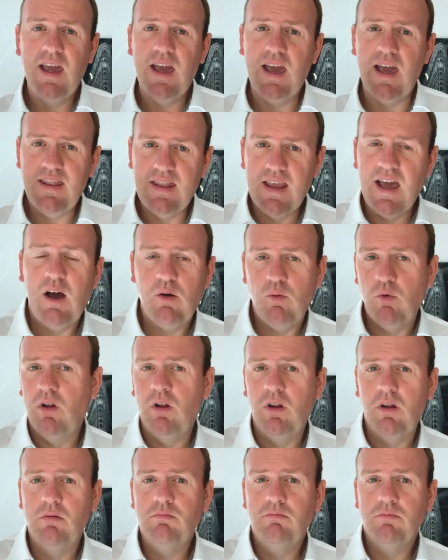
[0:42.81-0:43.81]
And that
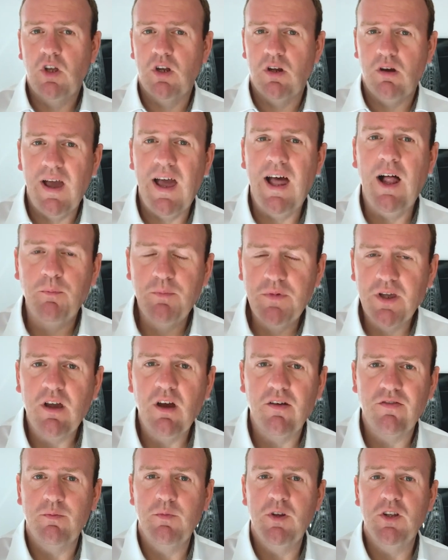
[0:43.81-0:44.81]
will, you know, help the
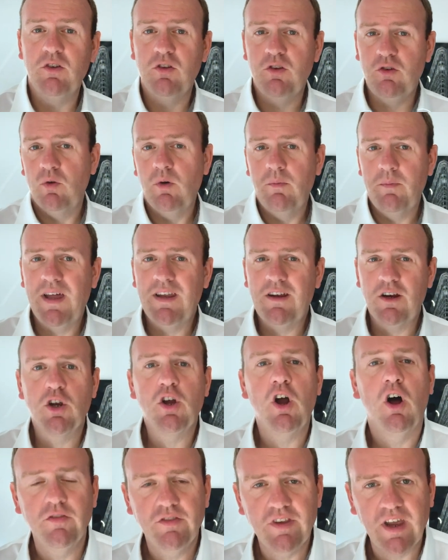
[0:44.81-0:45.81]
government to do a better
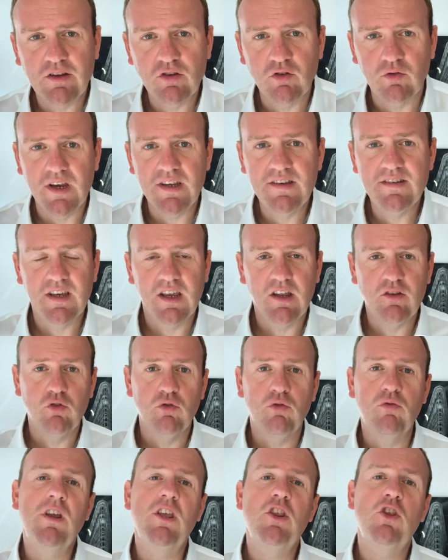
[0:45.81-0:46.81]
contact tracing and
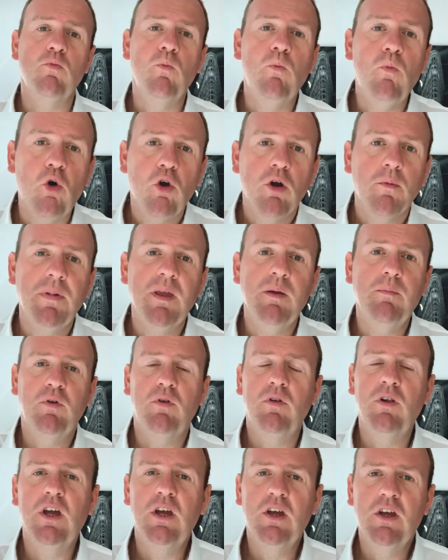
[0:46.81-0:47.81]
to reach more
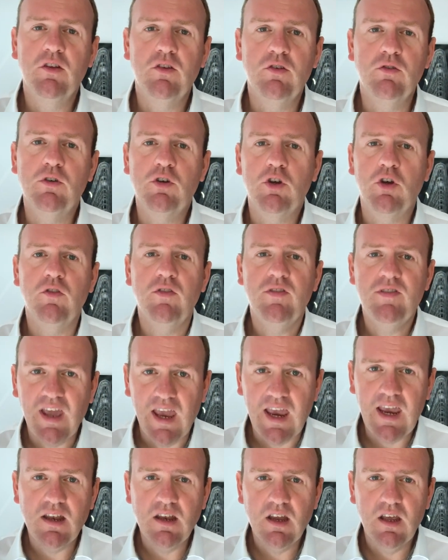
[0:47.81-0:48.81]
people to
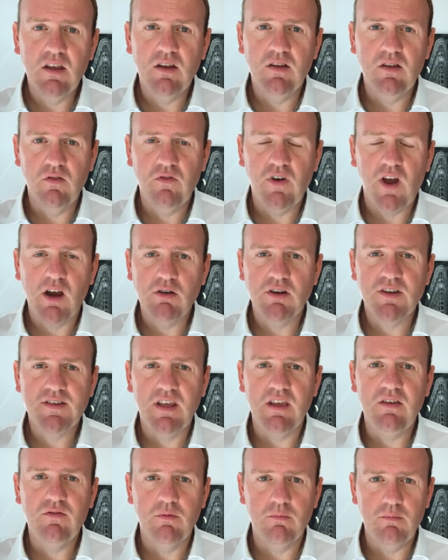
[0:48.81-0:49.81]
contain the virus
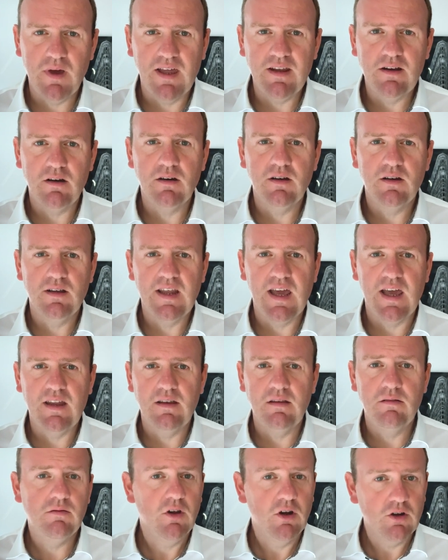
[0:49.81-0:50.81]
even better
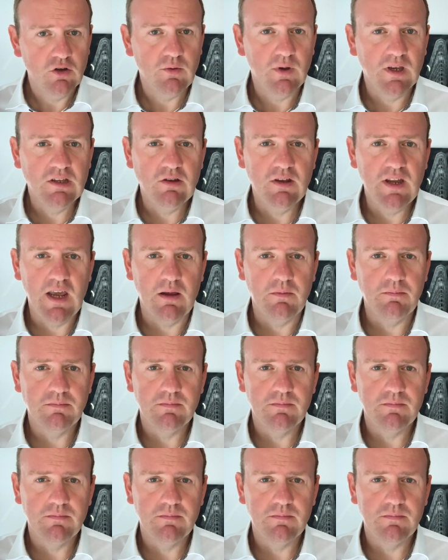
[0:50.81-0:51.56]
than they're doing today.